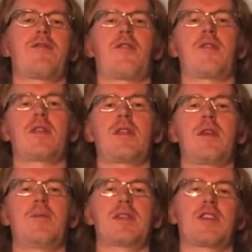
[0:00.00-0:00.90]
for the
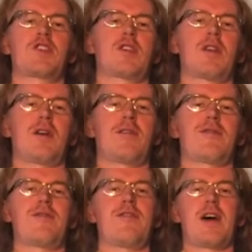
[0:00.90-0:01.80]
position of
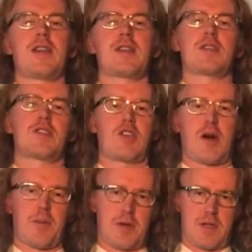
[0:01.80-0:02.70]
Vice
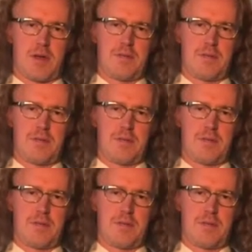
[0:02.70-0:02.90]
Chairperson.